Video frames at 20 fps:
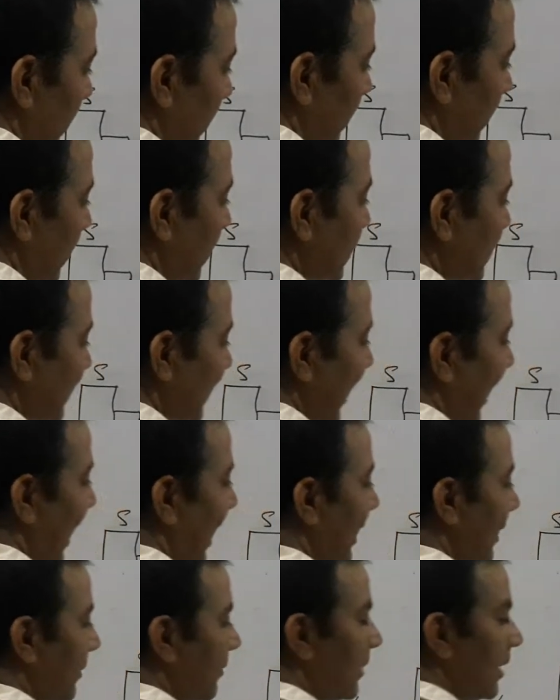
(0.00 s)
These
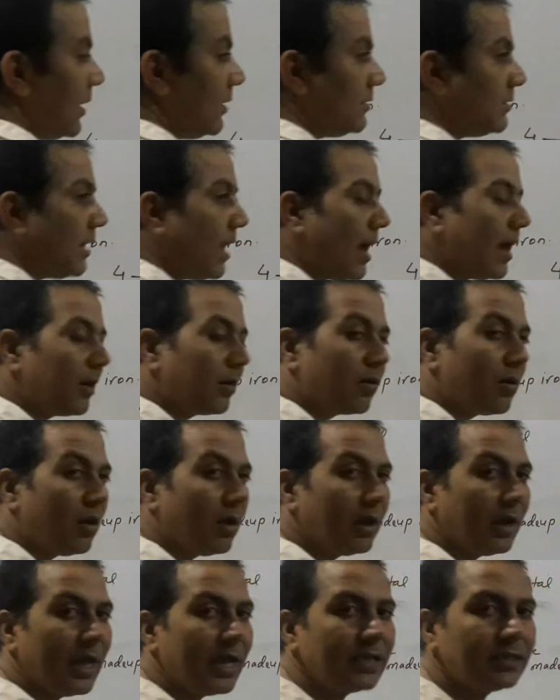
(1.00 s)
elements are
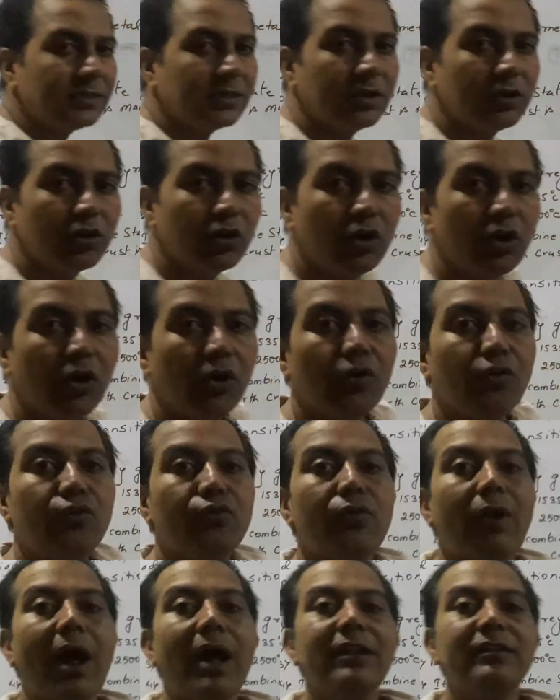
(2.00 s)
called as
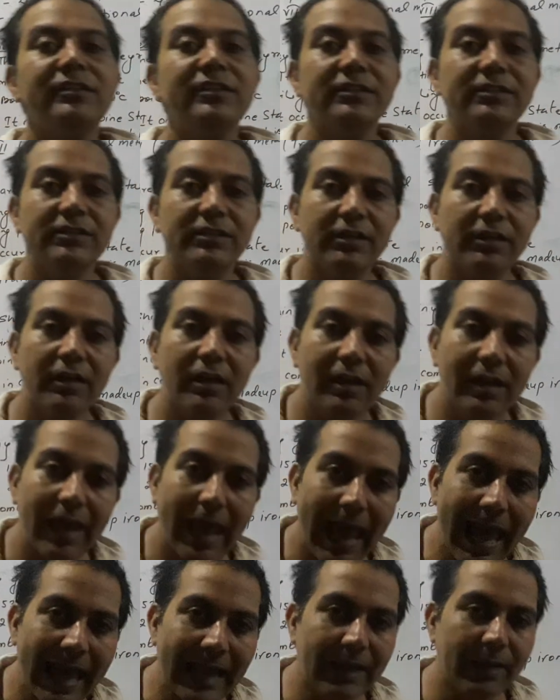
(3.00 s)

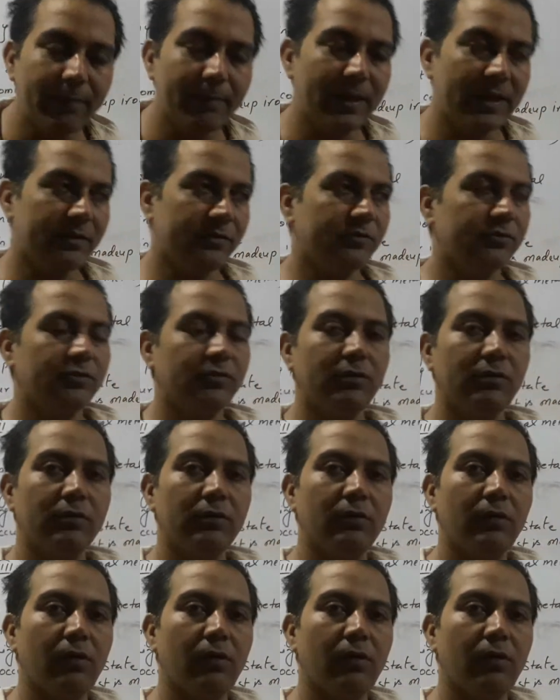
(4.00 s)
transitional elements.